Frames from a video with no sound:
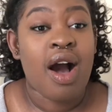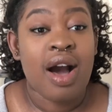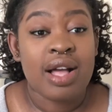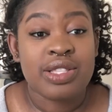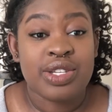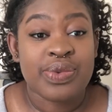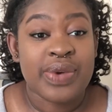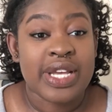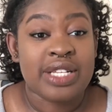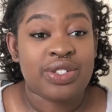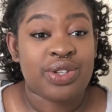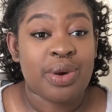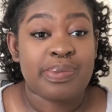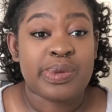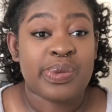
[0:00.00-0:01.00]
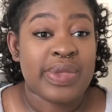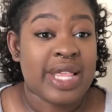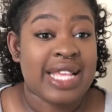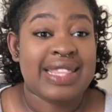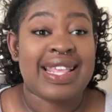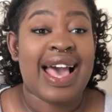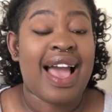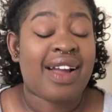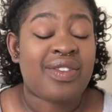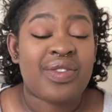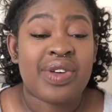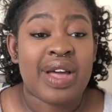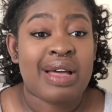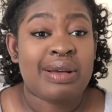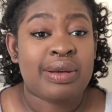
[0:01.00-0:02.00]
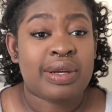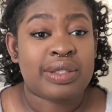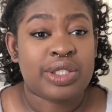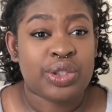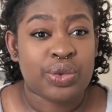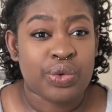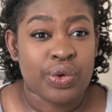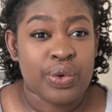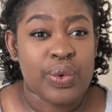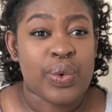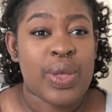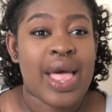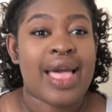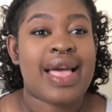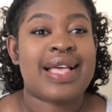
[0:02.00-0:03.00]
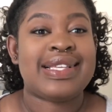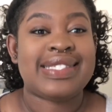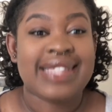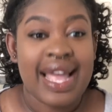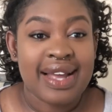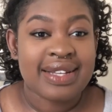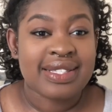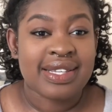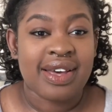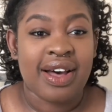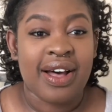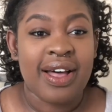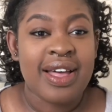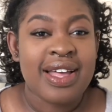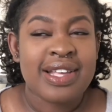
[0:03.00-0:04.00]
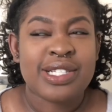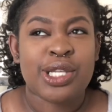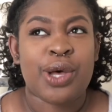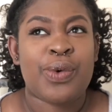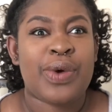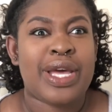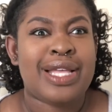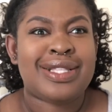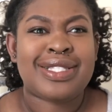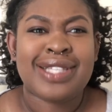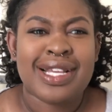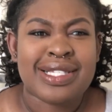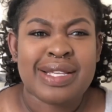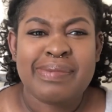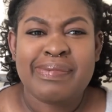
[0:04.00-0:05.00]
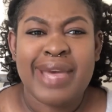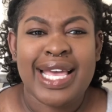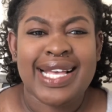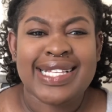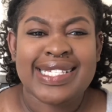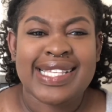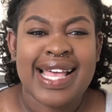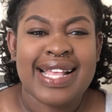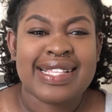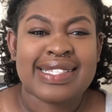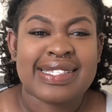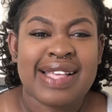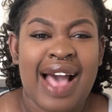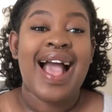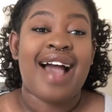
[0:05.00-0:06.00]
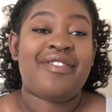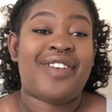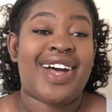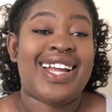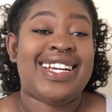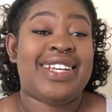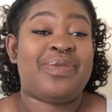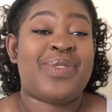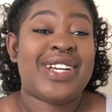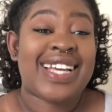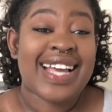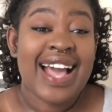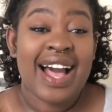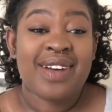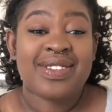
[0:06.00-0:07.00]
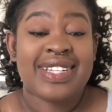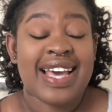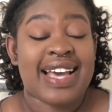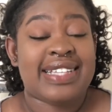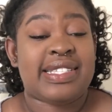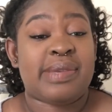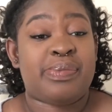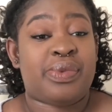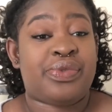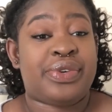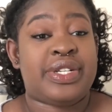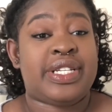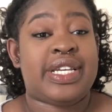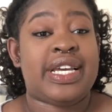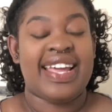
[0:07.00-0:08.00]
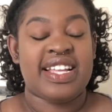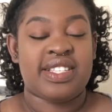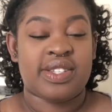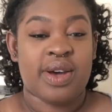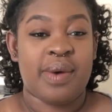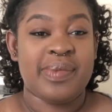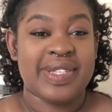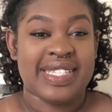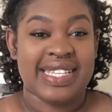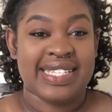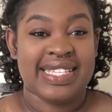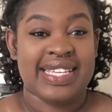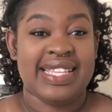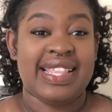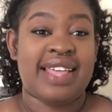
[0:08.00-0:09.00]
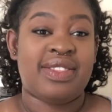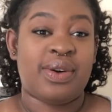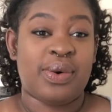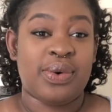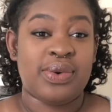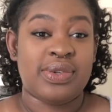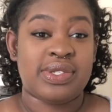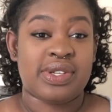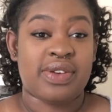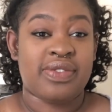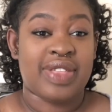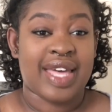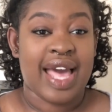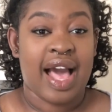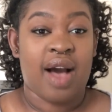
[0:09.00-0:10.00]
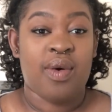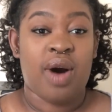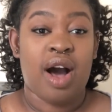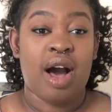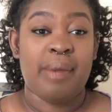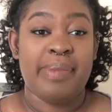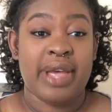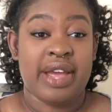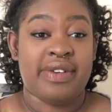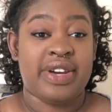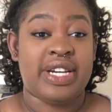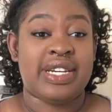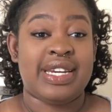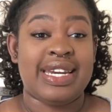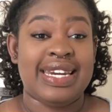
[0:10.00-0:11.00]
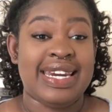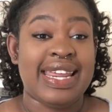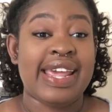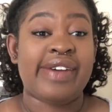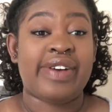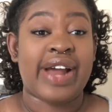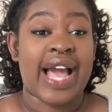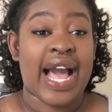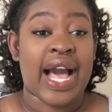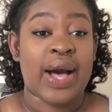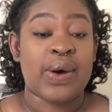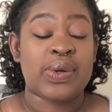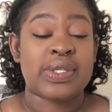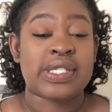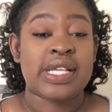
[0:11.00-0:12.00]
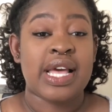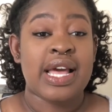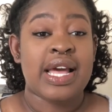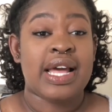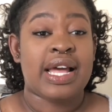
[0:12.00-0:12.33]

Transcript: are doing jobs within the agricultural sector, so it doesn't make sense. And finally, when a cow dies in Burundi, it's common to see that the horns of the cow are buried near a house,